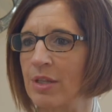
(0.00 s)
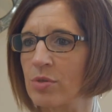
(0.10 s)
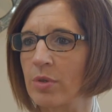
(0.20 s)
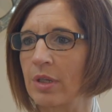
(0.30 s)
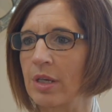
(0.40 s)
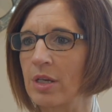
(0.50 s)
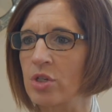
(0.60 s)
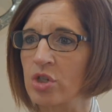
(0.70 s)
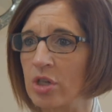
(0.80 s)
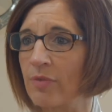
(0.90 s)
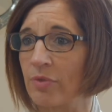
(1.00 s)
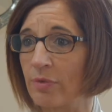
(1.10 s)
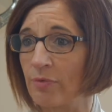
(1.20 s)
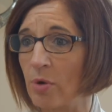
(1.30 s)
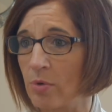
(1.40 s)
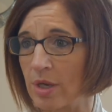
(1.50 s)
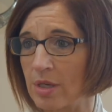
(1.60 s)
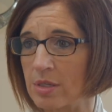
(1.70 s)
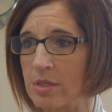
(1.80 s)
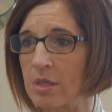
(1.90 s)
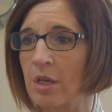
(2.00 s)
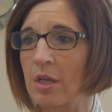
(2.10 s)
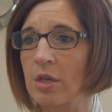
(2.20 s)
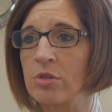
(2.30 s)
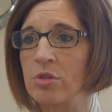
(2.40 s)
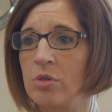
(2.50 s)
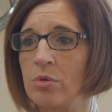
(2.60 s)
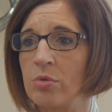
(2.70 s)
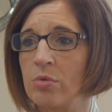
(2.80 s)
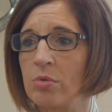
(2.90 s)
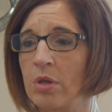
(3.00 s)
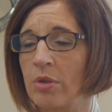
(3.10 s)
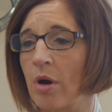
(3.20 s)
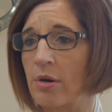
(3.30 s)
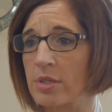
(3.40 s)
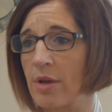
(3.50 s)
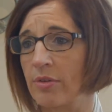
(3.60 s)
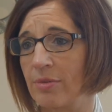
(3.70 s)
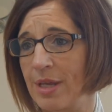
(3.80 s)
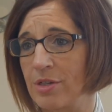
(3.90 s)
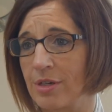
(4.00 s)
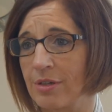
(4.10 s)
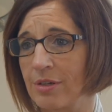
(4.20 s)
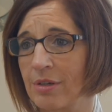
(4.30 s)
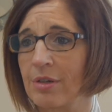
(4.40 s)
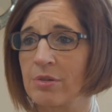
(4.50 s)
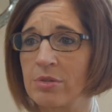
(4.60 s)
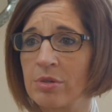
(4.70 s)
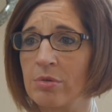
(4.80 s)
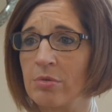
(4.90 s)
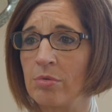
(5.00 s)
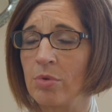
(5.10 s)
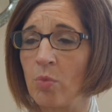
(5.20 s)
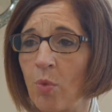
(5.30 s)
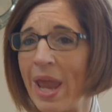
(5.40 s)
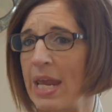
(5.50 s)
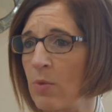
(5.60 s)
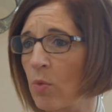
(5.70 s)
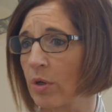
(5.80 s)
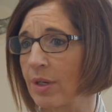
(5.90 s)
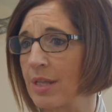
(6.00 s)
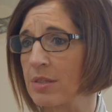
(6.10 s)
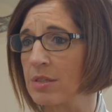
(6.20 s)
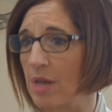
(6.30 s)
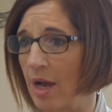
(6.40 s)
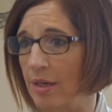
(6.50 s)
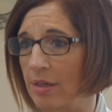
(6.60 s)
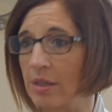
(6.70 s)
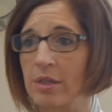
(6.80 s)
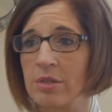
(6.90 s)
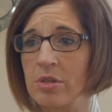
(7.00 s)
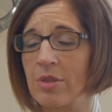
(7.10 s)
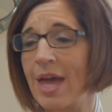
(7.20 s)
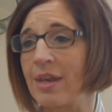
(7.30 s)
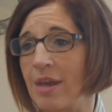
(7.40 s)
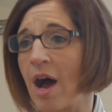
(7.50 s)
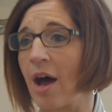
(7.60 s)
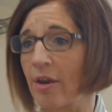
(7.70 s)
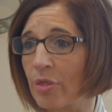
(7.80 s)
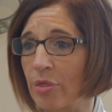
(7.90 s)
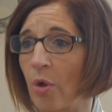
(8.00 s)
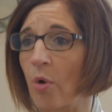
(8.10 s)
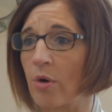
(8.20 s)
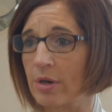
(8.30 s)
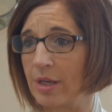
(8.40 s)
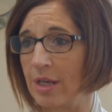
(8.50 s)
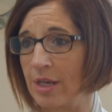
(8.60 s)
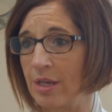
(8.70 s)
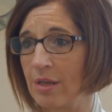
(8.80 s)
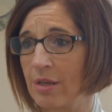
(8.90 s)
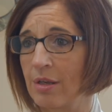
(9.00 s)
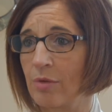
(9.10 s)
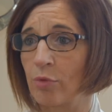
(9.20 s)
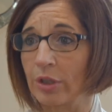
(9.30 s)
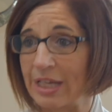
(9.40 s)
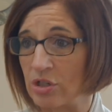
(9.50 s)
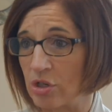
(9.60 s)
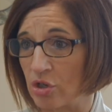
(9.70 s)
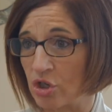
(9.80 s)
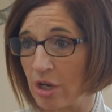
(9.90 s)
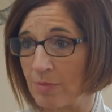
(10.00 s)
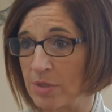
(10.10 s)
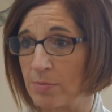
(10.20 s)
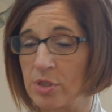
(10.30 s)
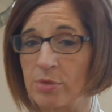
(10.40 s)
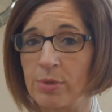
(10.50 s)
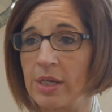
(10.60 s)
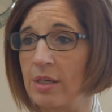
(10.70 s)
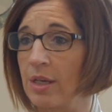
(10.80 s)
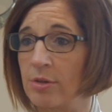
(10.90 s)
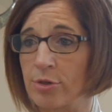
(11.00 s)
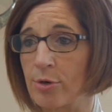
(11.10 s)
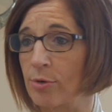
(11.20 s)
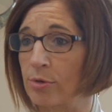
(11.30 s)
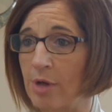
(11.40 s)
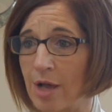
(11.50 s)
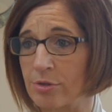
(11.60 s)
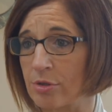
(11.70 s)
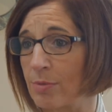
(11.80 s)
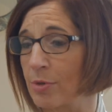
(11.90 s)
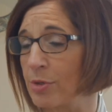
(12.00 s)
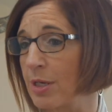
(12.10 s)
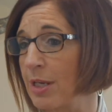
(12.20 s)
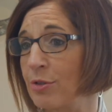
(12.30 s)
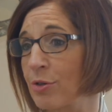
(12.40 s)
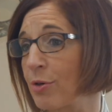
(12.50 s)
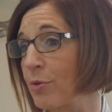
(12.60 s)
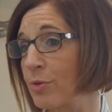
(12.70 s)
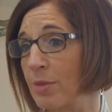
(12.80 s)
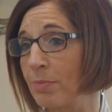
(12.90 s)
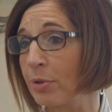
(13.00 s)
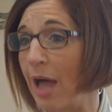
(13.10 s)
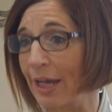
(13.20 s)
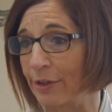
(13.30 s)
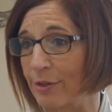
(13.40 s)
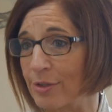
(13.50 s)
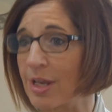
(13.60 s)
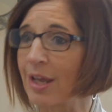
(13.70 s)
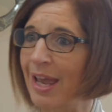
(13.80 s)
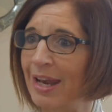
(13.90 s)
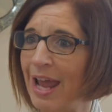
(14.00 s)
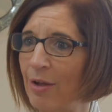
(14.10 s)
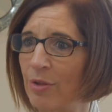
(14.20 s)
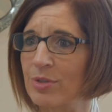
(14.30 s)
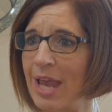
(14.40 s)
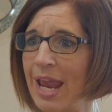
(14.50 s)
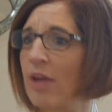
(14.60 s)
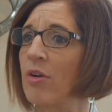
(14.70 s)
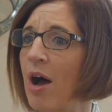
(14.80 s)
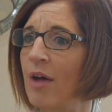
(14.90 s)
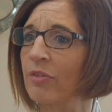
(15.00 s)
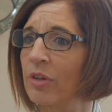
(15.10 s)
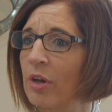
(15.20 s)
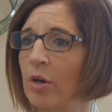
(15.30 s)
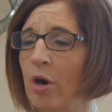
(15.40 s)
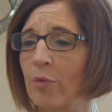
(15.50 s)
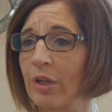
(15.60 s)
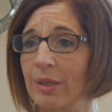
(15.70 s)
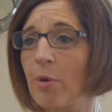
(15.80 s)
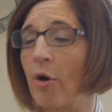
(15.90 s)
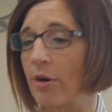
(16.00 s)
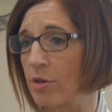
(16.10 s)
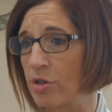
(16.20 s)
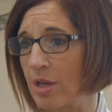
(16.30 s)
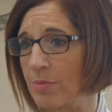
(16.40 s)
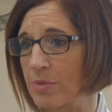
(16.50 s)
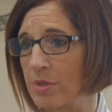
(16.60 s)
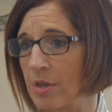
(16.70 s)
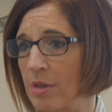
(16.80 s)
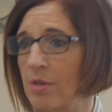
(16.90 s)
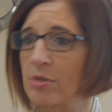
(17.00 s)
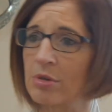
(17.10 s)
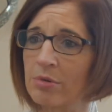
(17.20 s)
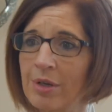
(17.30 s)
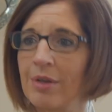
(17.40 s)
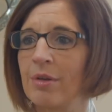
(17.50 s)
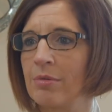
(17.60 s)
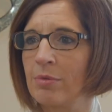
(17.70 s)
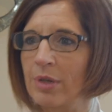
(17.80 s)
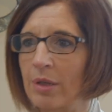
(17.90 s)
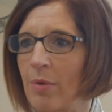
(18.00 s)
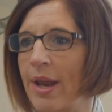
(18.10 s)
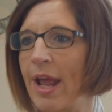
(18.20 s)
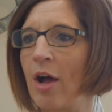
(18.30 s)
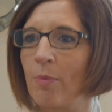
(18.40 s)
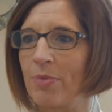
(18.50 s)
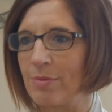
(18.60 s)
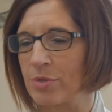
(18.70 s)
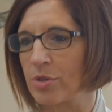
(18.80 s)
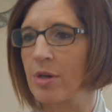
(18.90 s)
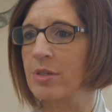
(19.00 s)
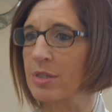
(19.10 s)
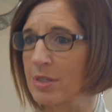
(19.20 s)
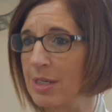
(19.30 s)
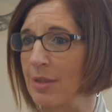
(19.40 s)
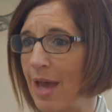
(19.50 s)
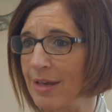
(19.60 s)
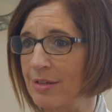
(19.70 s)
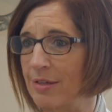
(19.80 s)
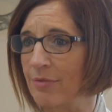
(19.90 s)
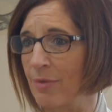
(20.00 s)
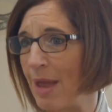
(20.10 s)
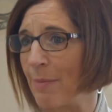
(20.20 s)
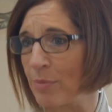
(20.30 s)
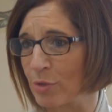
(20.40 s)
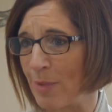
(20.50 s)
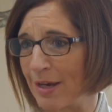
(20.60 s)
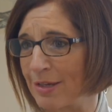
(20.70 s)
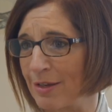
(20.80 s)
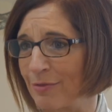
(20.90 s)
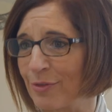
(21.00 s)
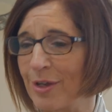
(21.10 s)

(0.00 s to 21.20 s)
that's really going to shift the focus to the horizontal dimension, to the way work gets done, to that non-authority relationships between internal customers and internal suppliers, and how those handoffs are really partnerships. So we really want to help them start to see that from that perspective.